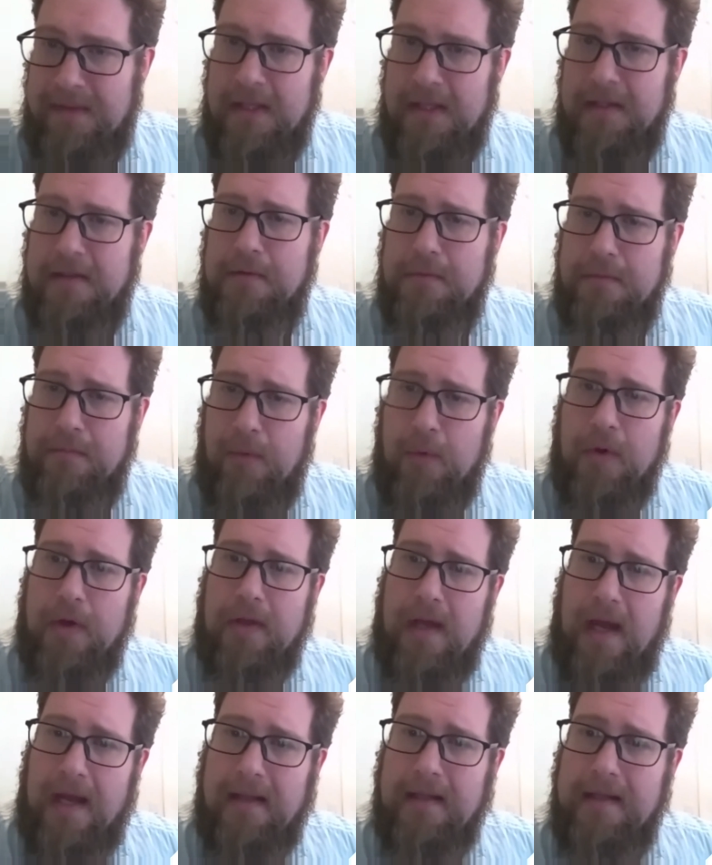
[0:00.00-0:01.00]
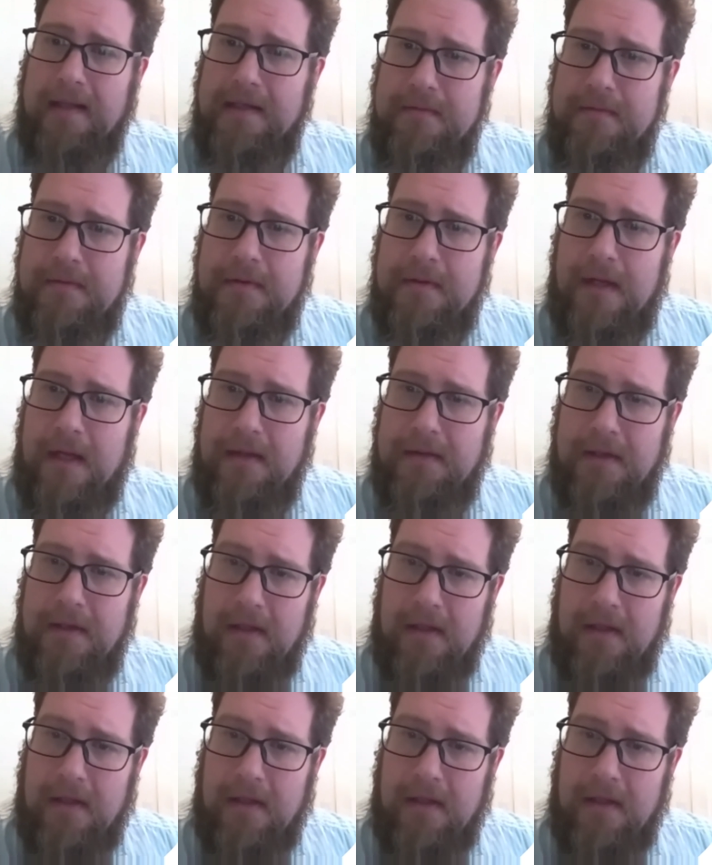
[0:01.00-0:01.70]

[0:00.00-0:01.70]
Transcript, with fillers: in, you're more likely to get the